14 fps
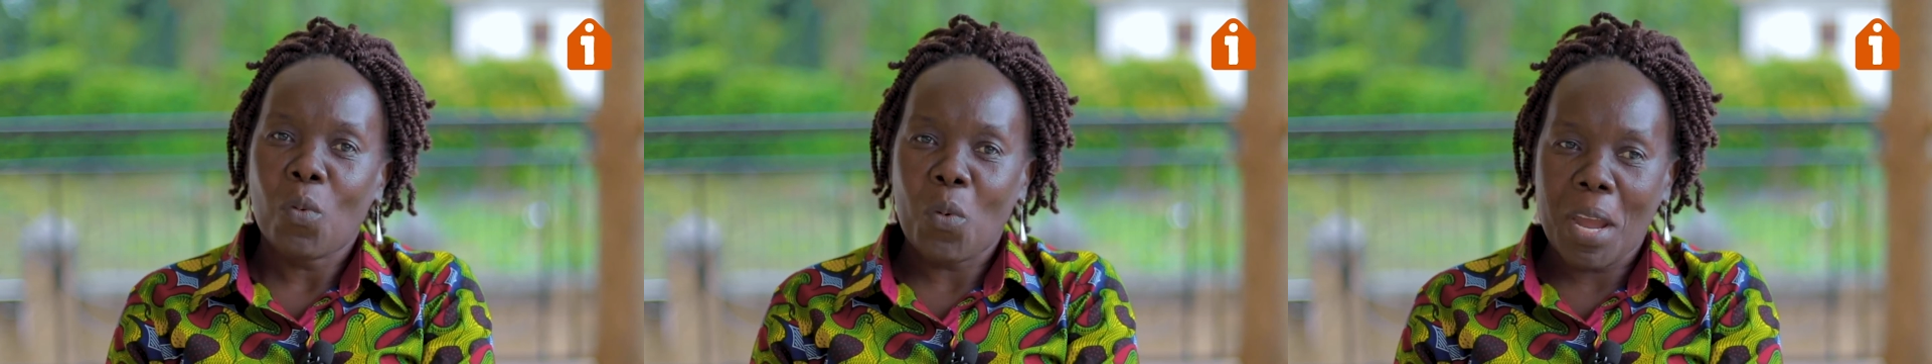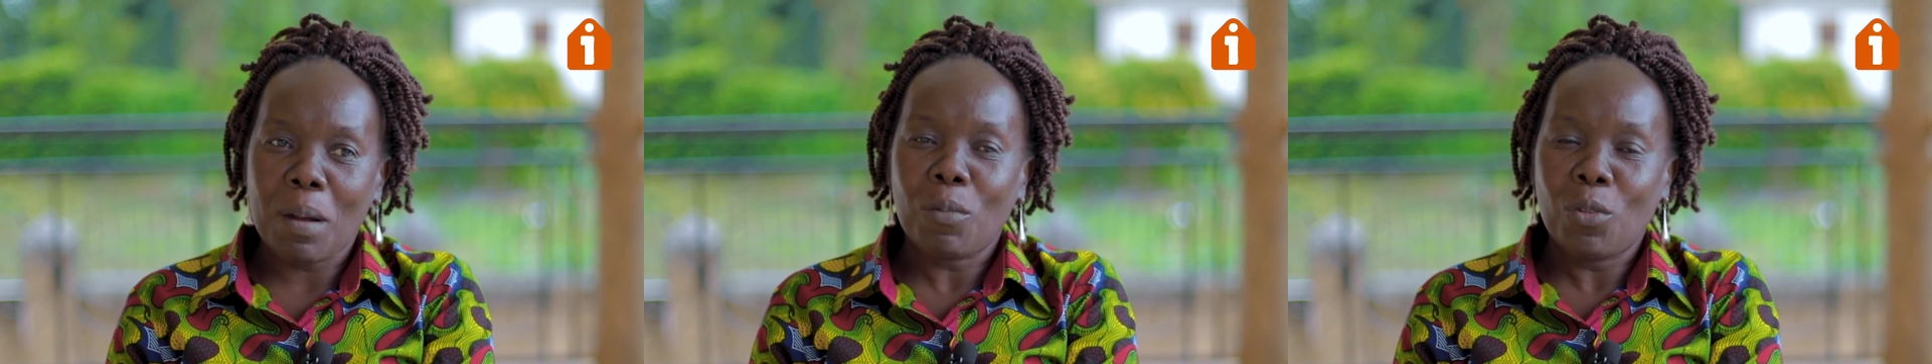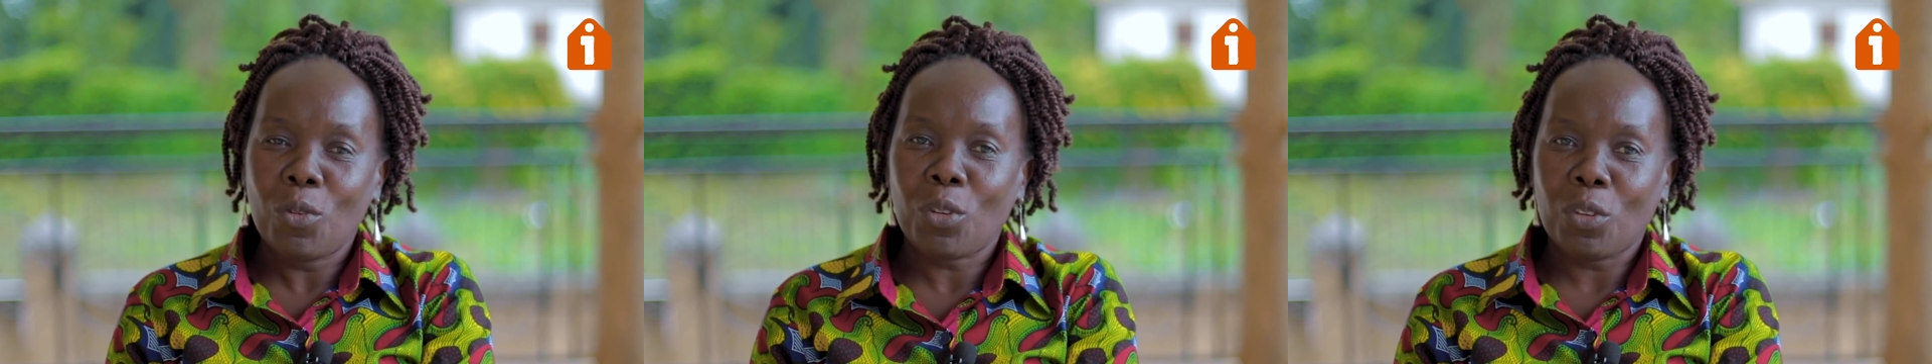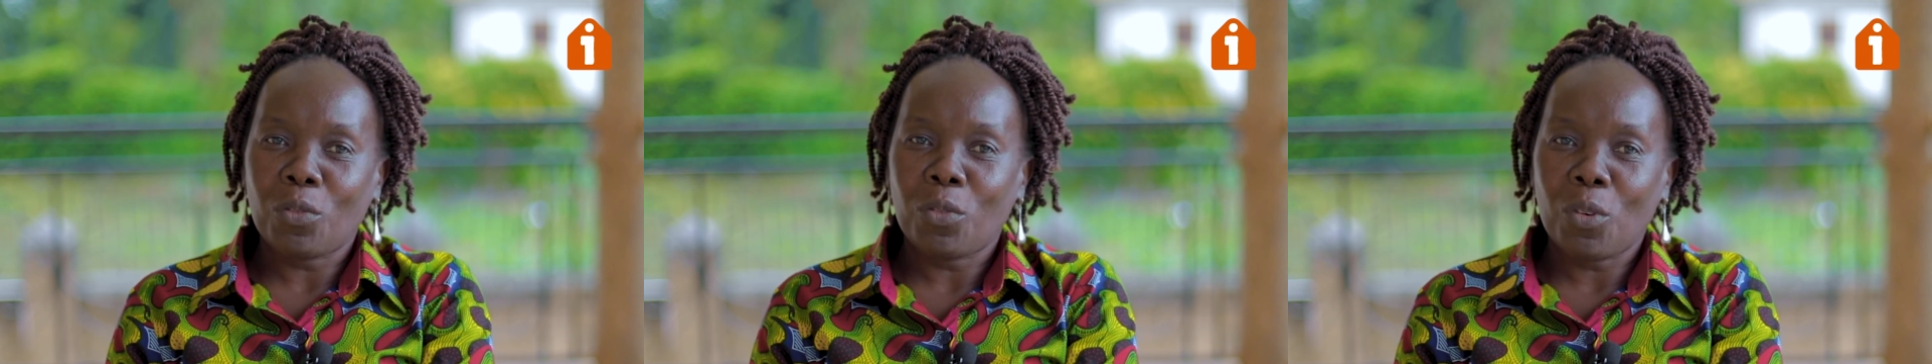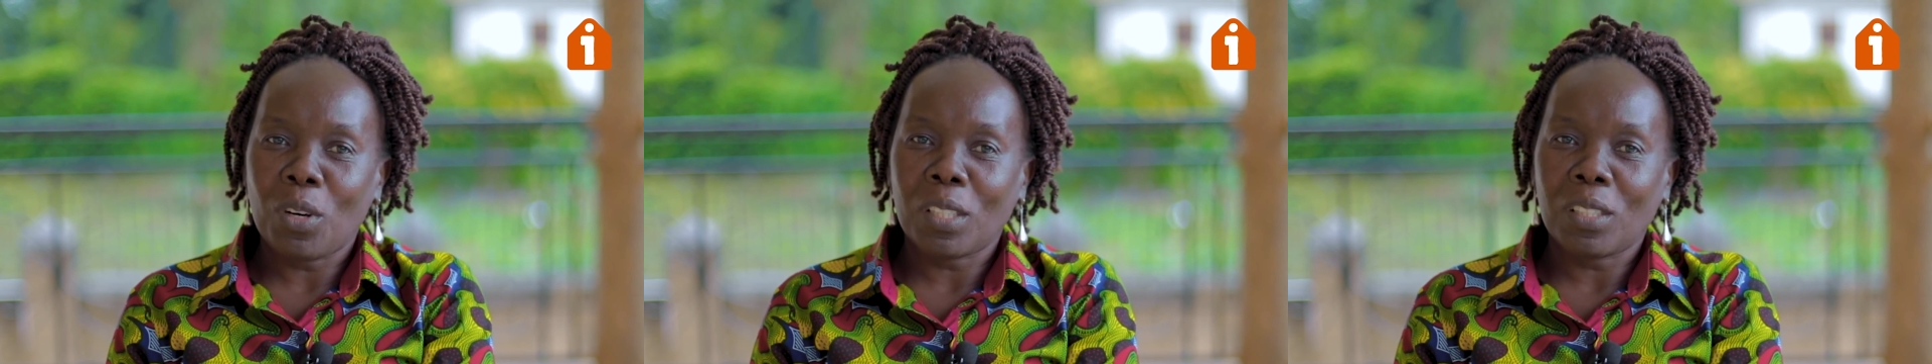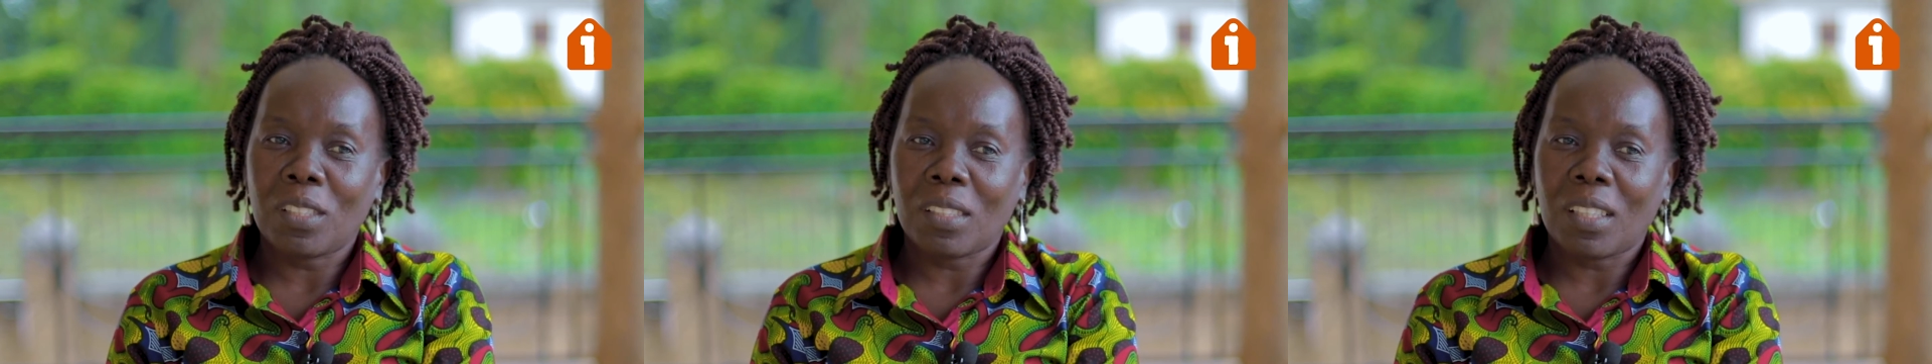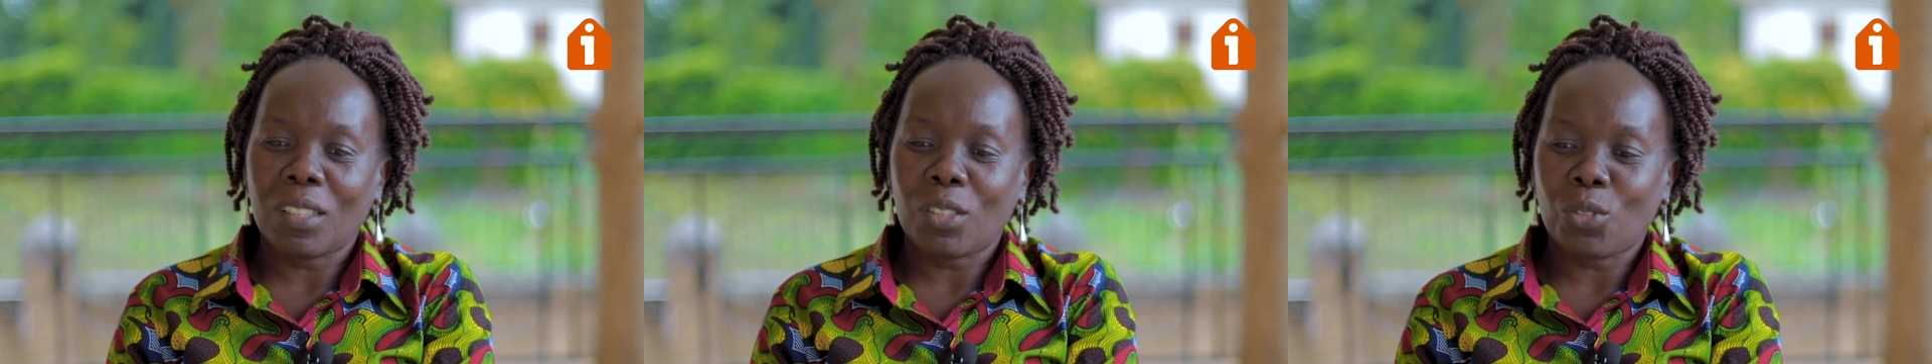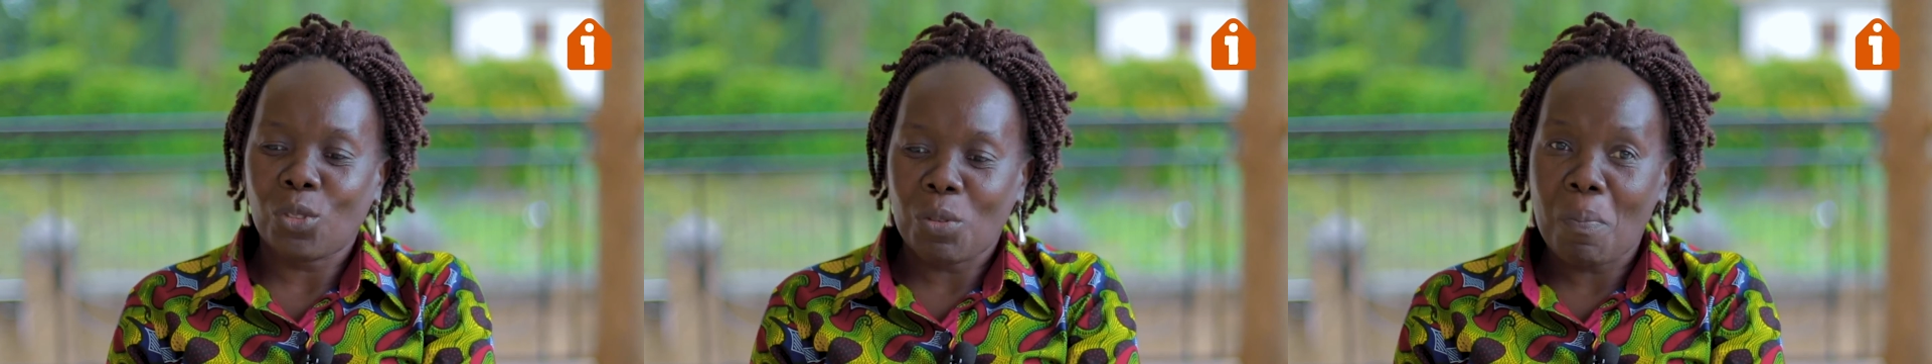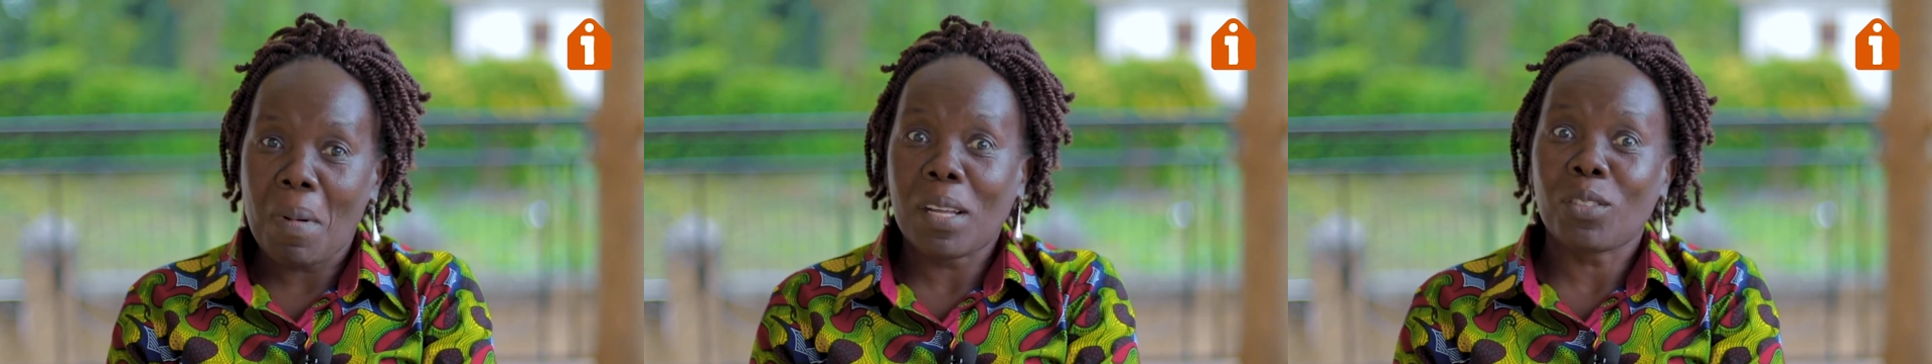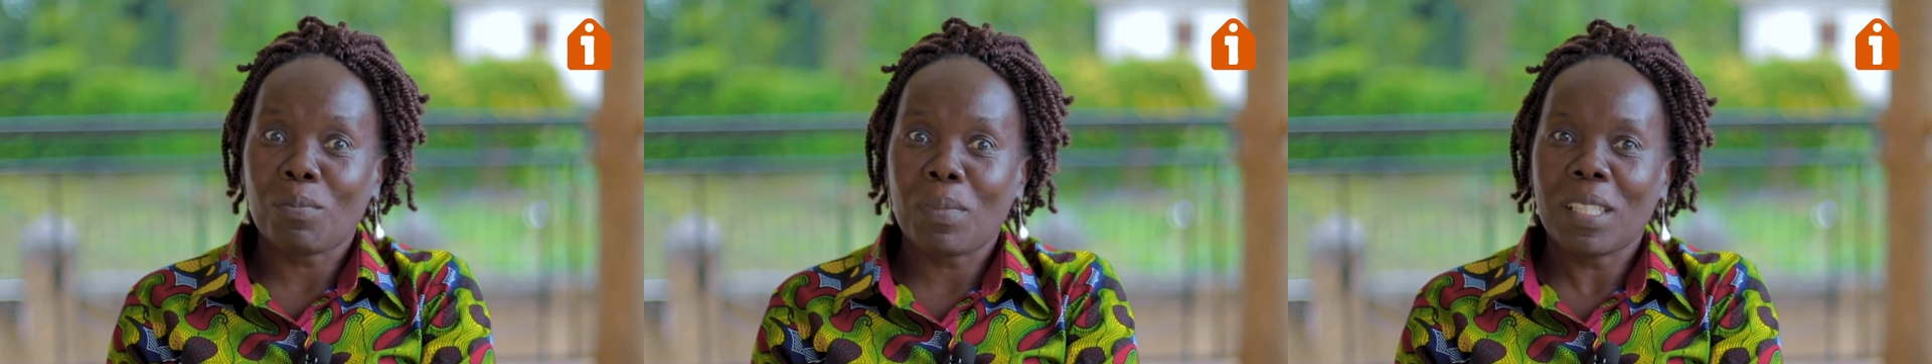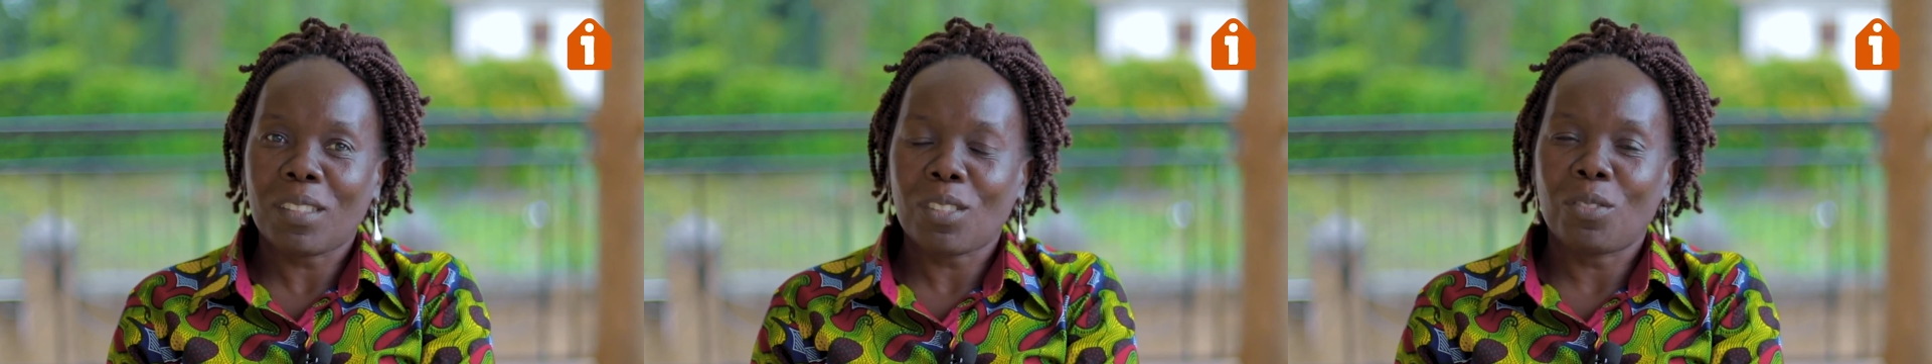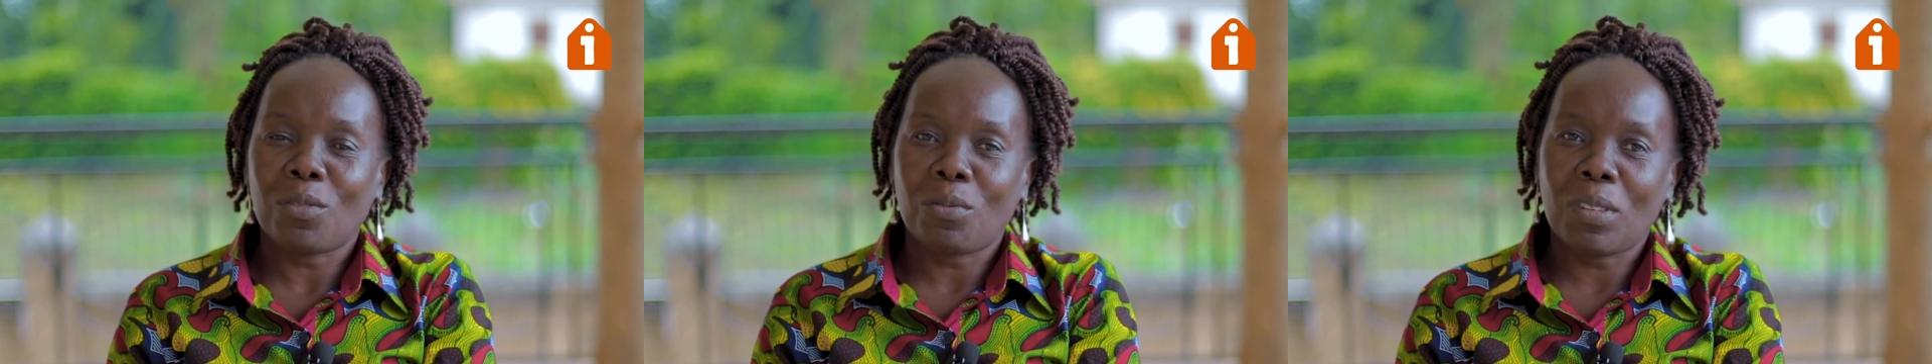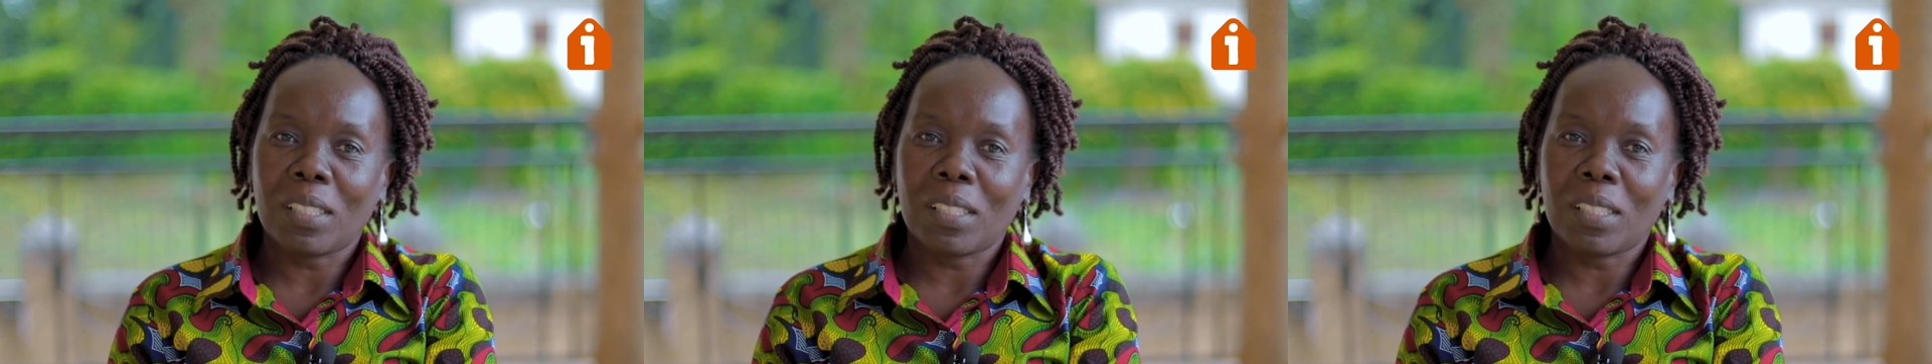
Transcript: where I'm looking forward to immerse myself